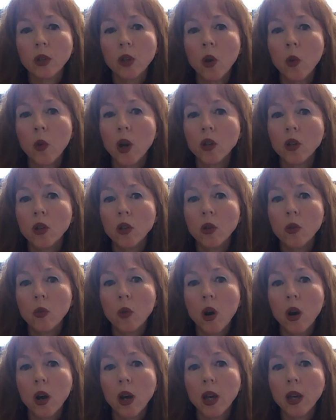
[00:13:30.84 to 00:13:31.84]
No one knew
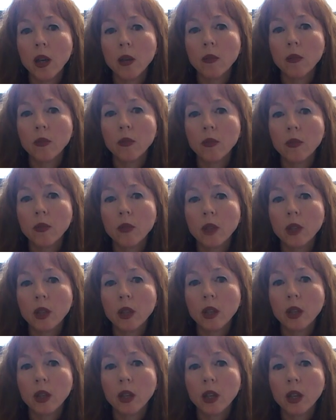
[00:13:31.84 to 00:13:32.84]
why.
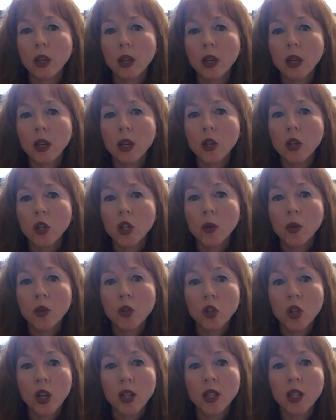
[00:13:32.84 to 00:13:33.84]
She
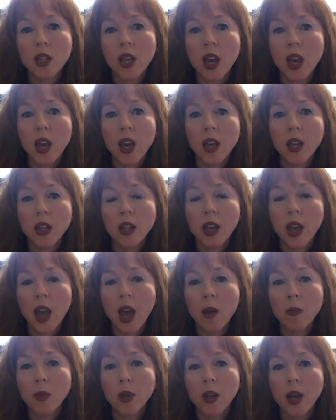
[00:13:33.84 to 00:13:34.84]
was just there in the
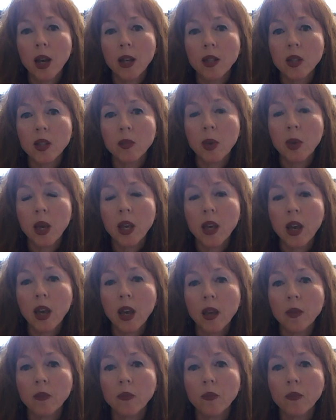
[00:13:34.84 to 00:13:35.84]
cabin
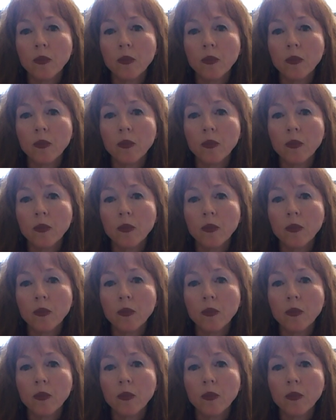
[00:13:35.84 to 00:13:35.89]
unspeaking.